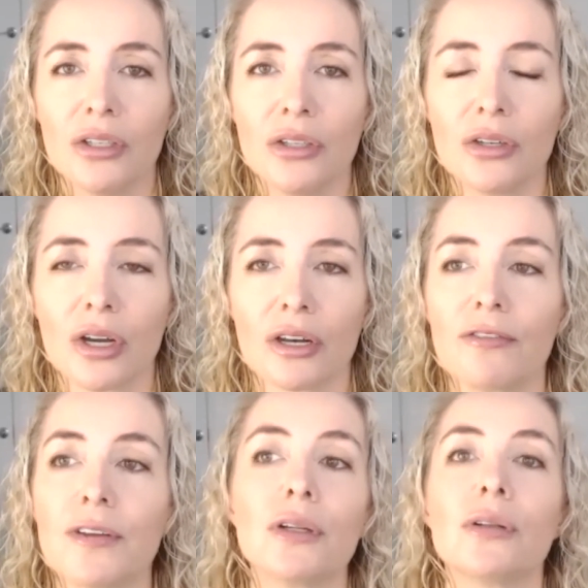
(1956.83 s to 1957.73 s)
you're going to
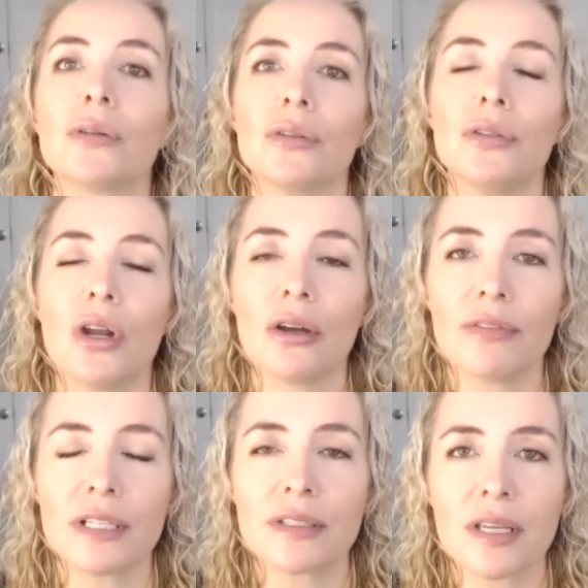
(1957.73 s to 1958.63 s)
feel
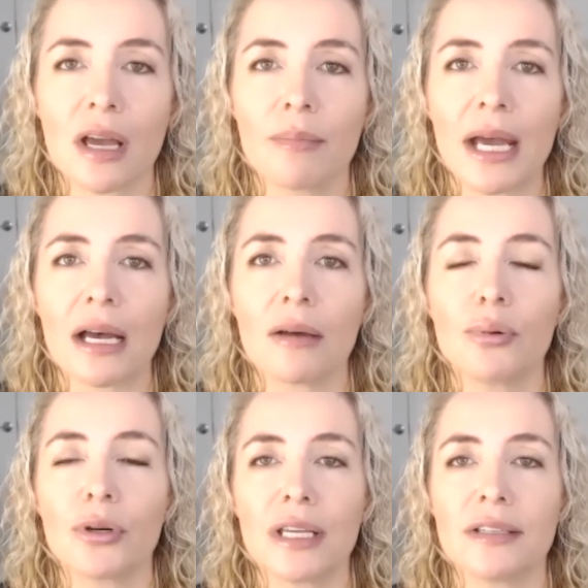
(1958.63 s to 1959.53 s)
nervous about
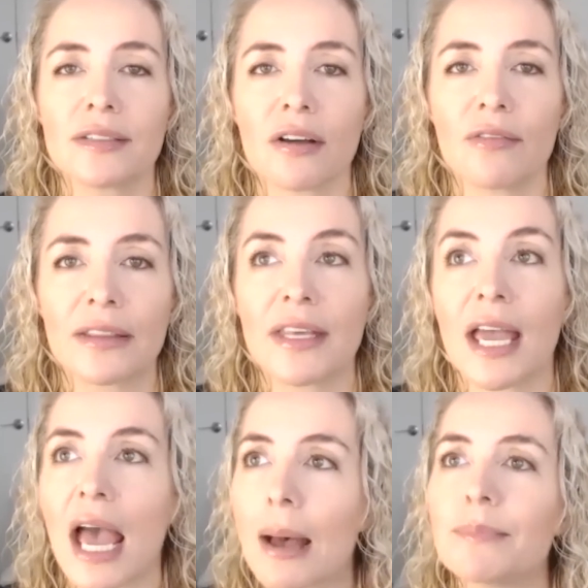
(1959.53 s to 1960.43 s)
putting yourself out there.
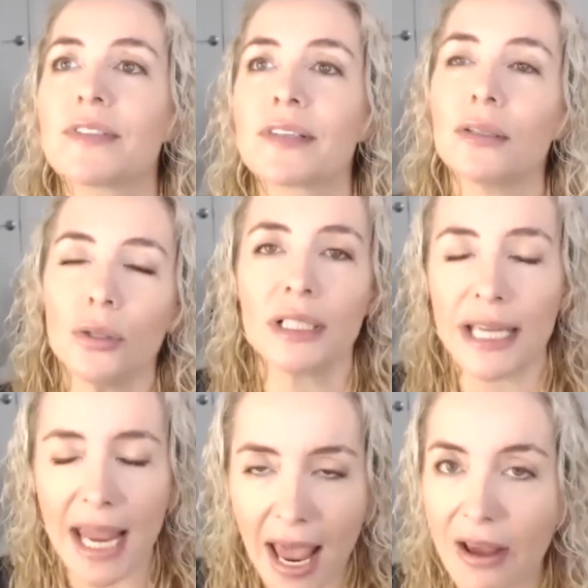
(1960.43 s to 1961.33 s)

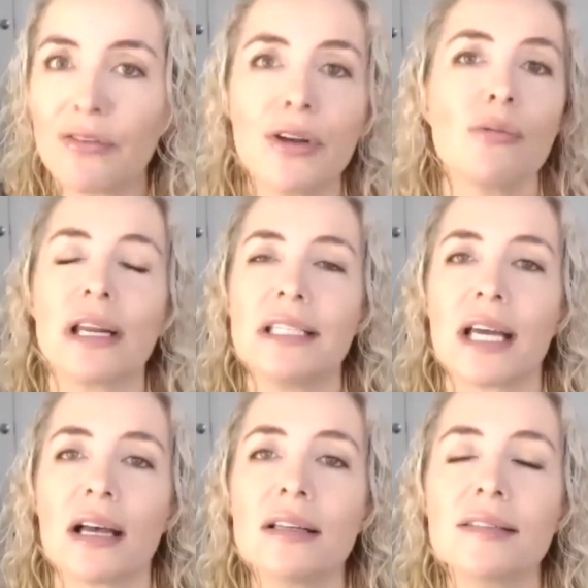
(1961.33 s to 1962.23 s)
Absolutely everyone
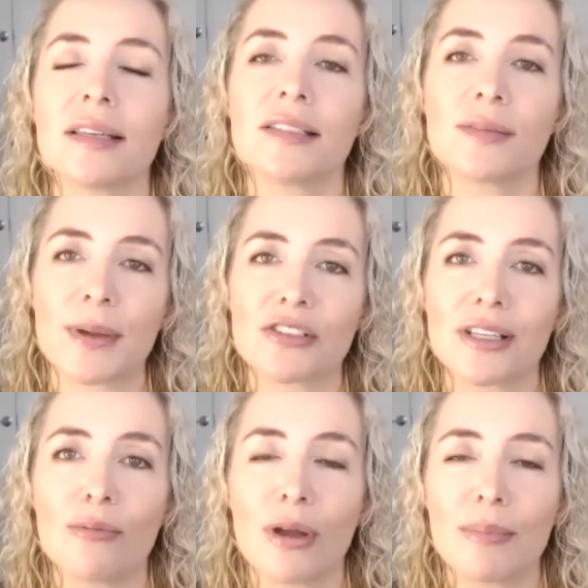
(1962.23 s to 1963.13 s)
does,
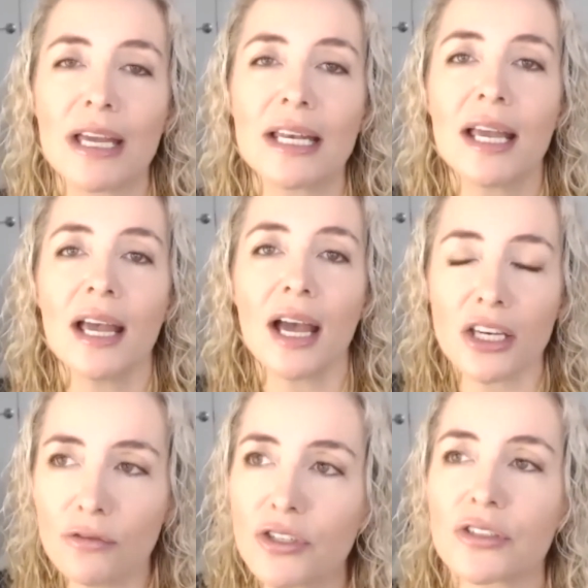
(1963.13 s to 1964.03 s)
especially women,
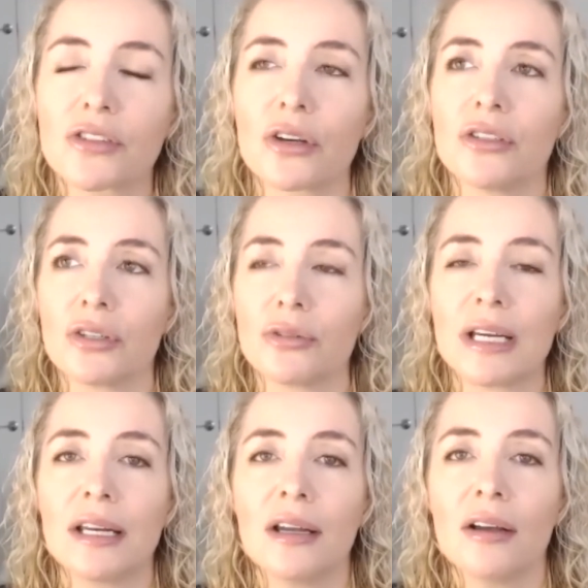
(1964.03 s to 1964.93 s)
and you've just got to do it.
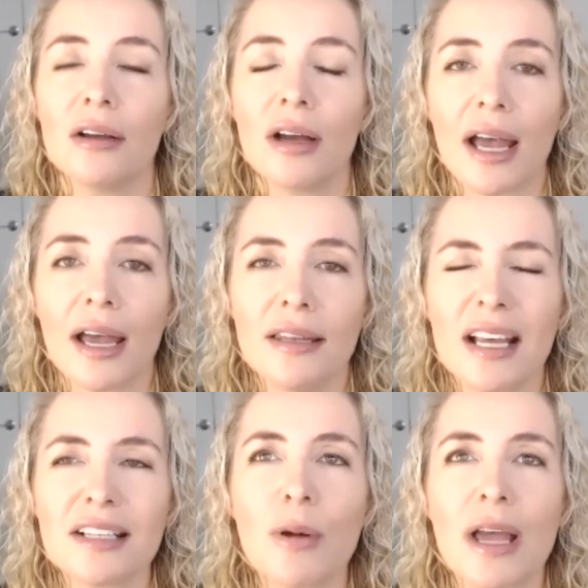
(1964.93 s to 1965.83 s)
And
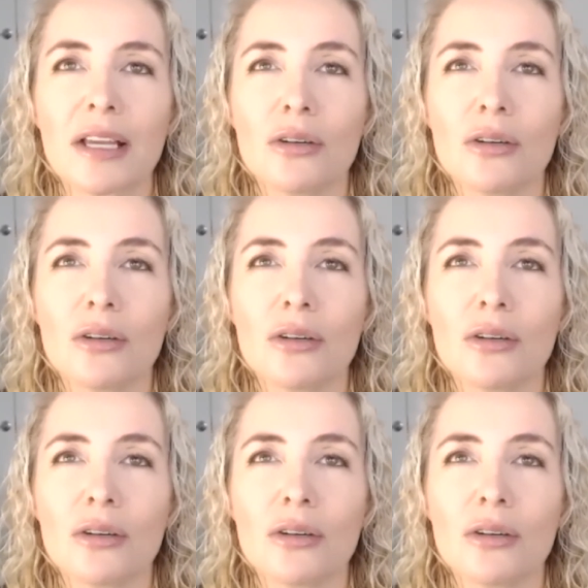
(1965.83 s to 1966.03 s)
that's why it can